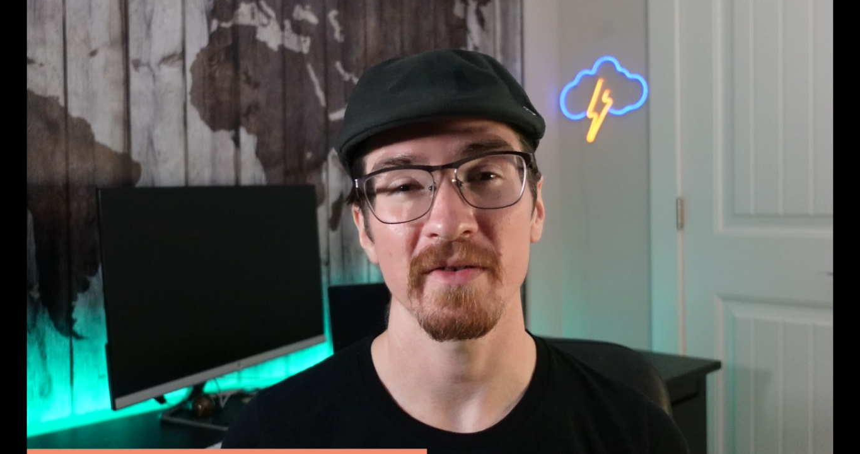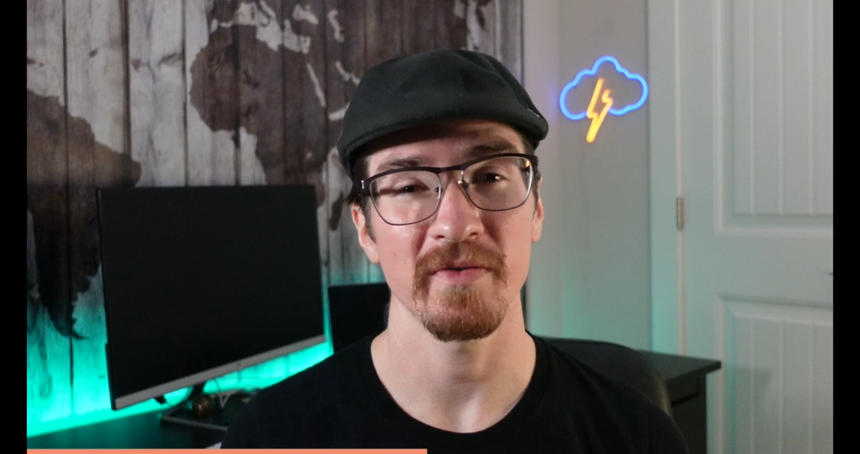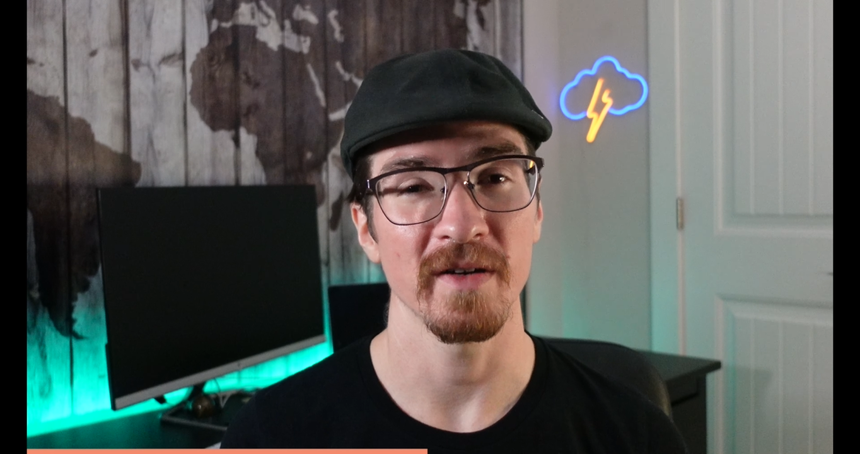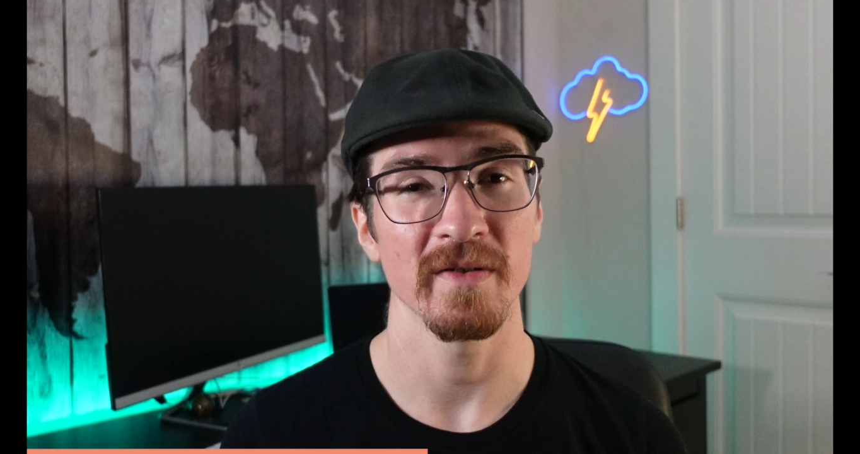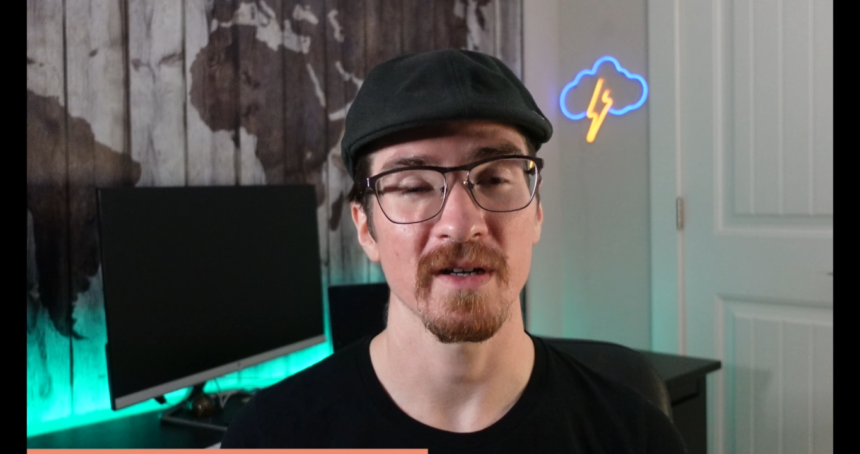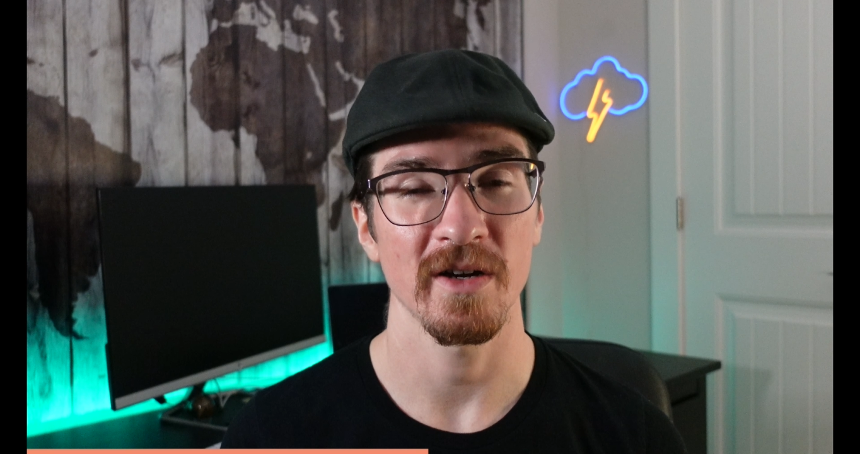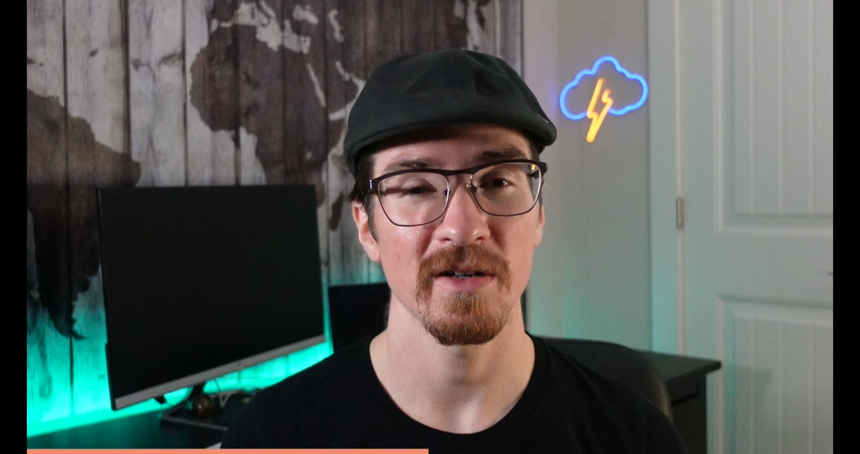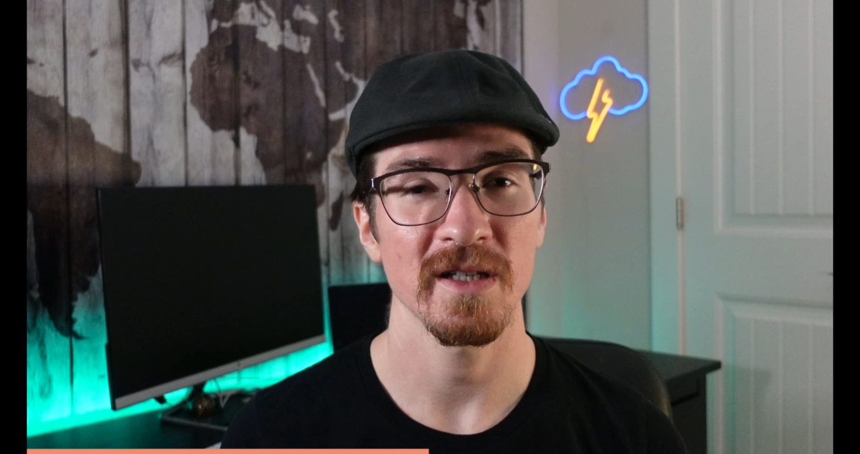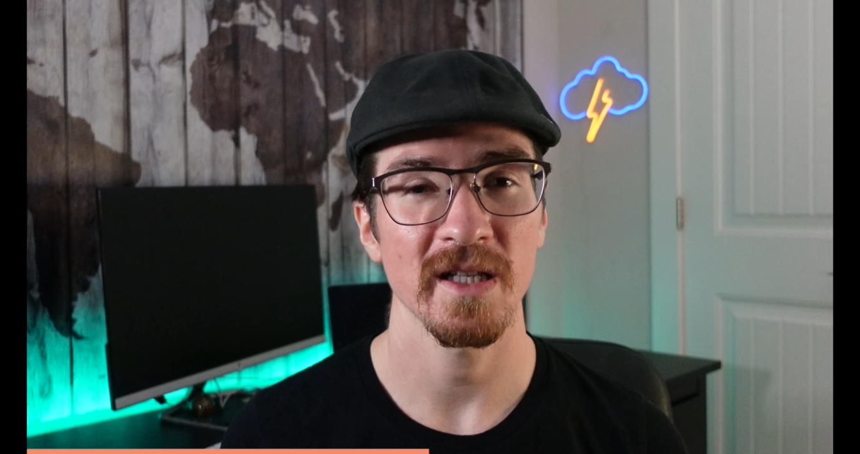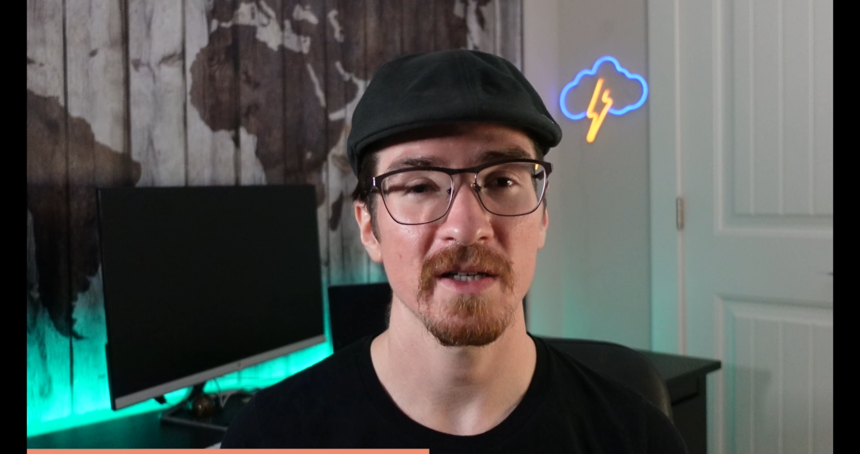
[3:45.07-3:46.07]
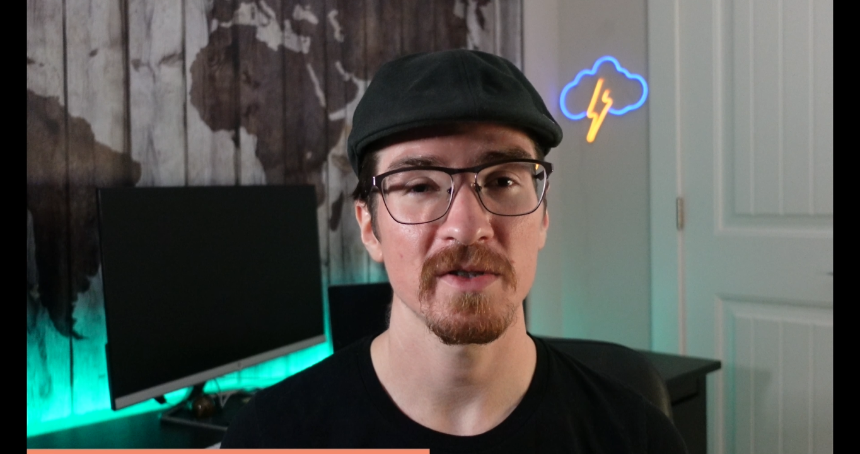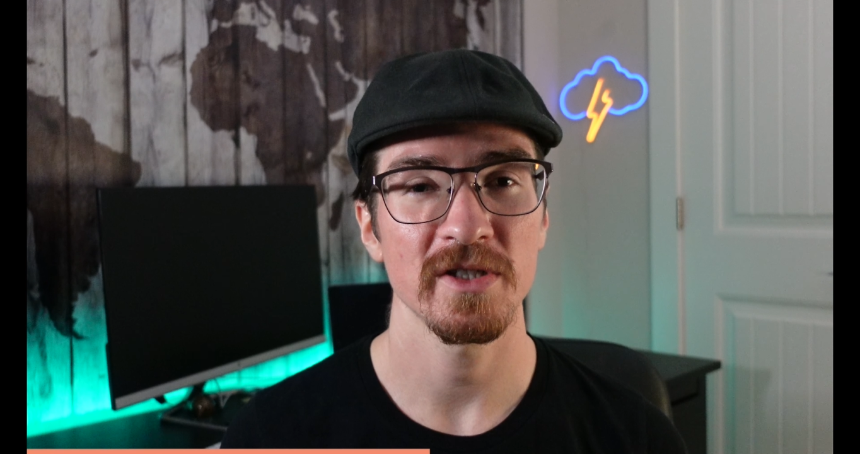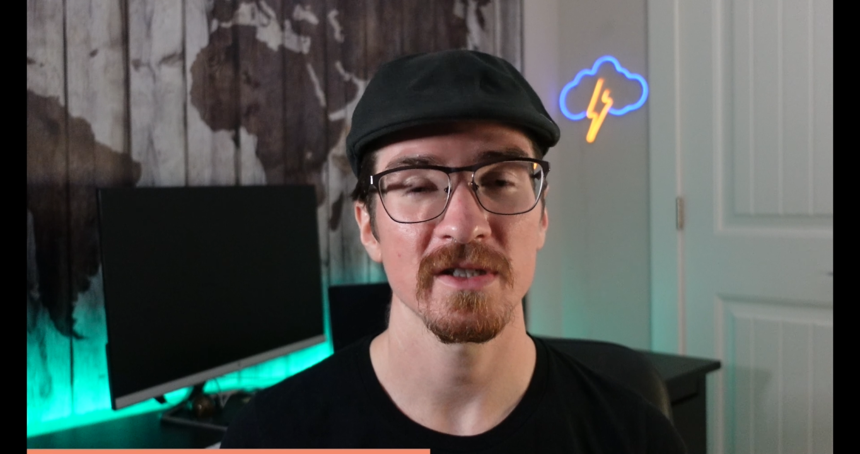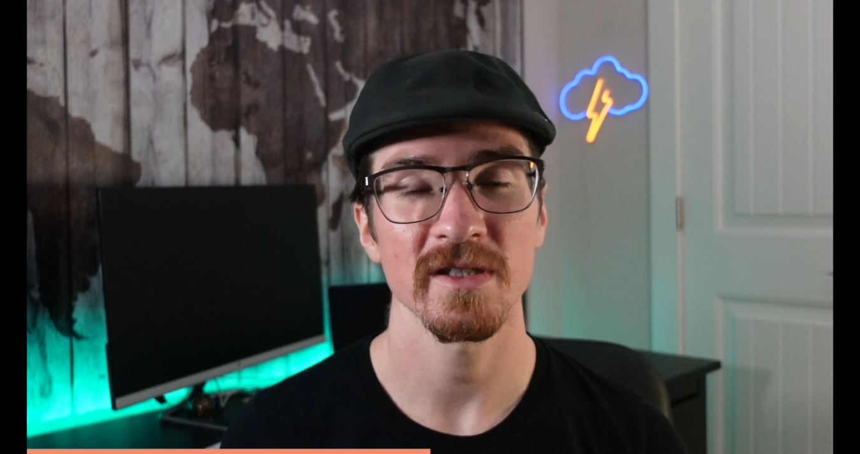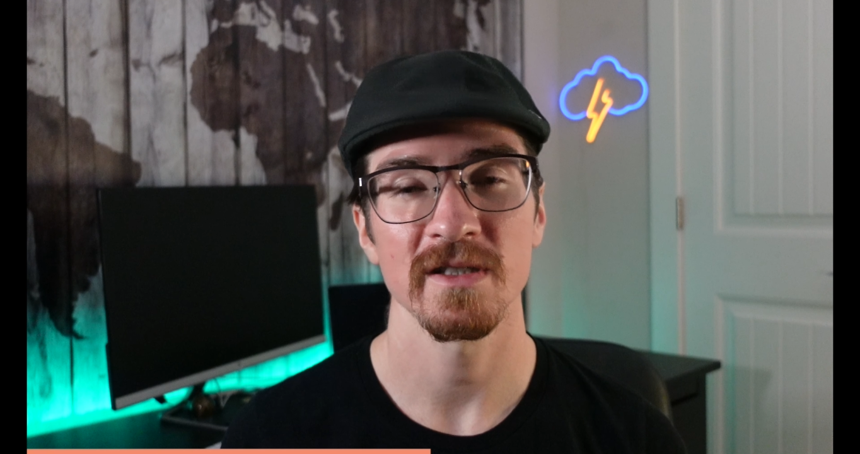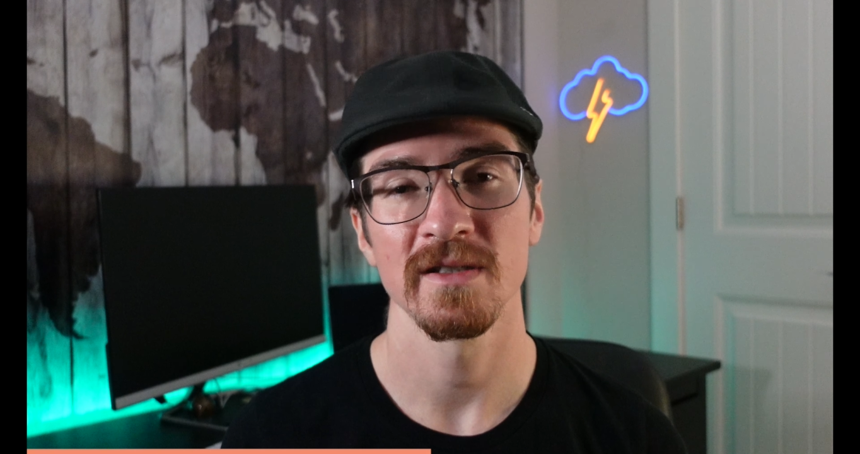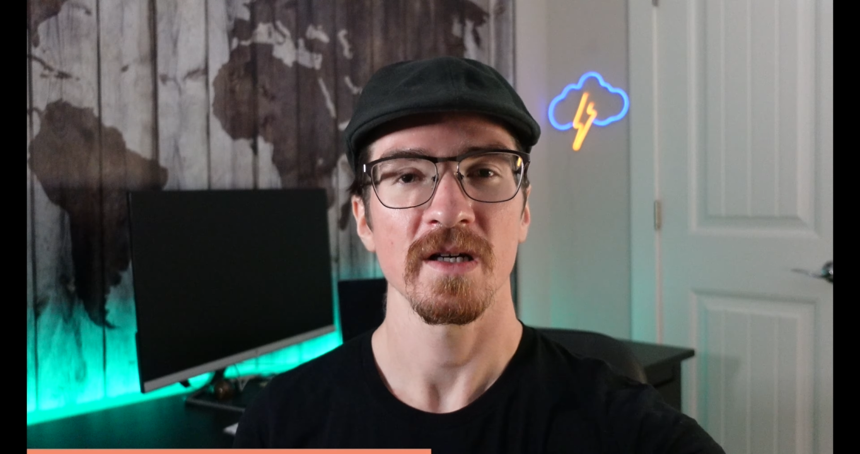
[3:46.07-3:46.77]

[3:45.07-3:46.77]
favorite coding languages.